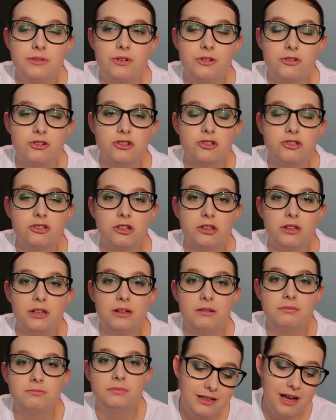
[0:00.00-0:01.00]
I was just stood
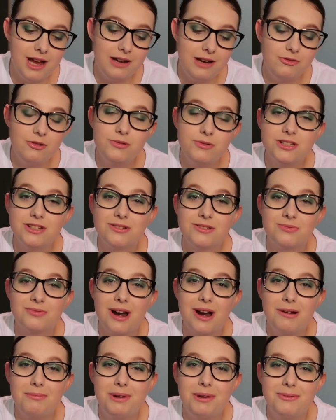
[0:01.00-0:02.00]
there. Everyone was just
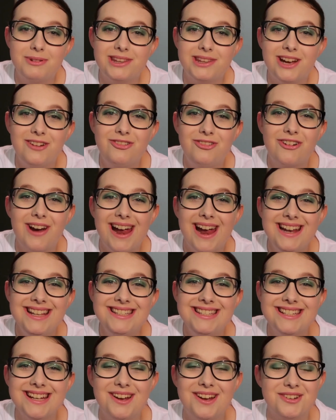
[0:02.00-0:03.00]
around me with their
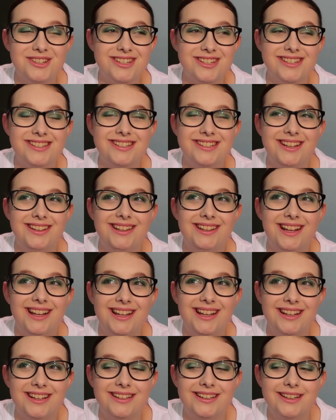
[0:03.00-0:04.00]
friends, and I was just stood there
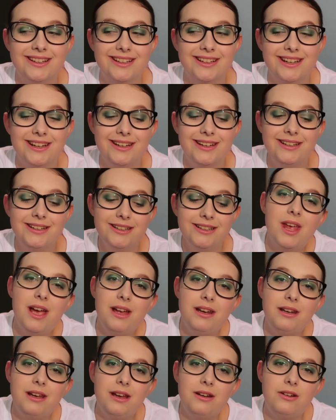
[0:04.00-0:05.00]
like, okay.
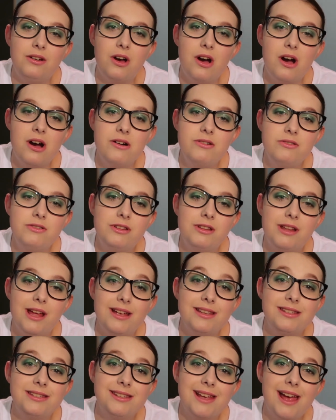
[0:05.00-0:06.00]
And then after their
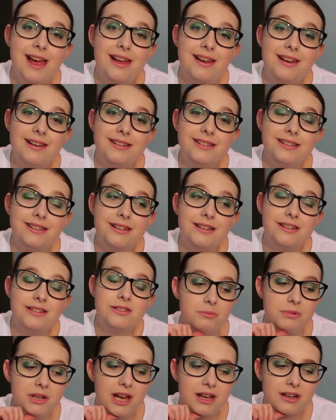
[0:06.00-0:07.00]
set ended,
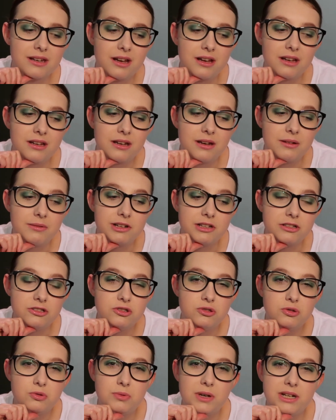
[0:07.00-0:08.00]
we had like another
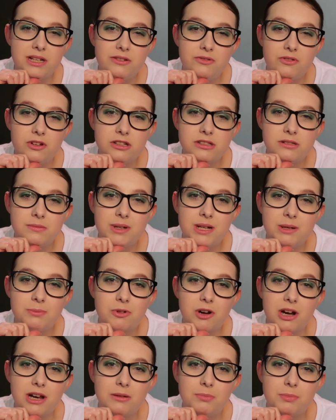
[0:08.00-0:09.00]
20-30 minute
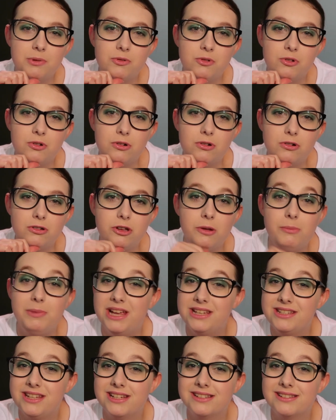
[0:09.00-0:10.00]
break before
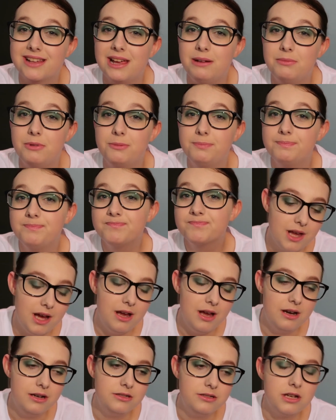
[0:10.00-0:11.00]
UB86 came on,
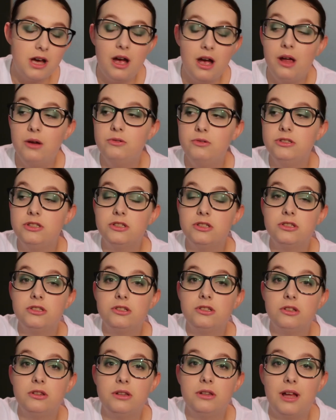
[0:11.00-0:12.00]
and I was just
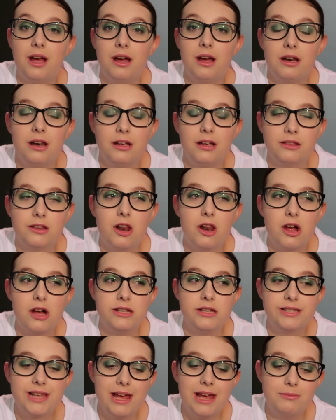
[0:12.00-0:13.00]
stood there like the
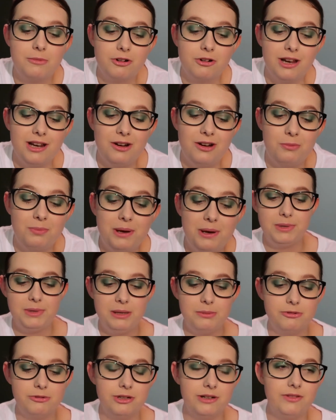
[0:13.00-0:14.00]
lights came on a little bit.
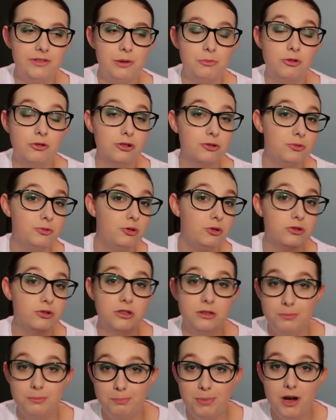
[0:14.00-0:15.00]
People, if they want to walk to
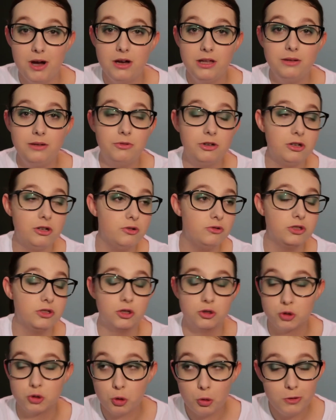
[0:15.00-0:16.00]
the bar, they want to go to the
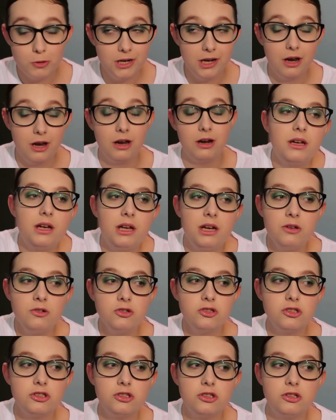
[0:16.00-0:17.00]
toilet, and I was
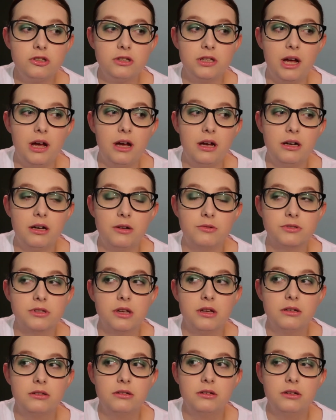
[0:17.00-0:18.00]
just stood there and I was
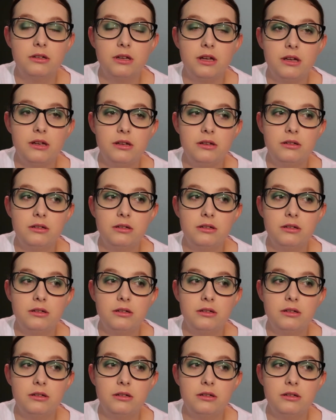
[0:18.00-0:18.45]
like, okay.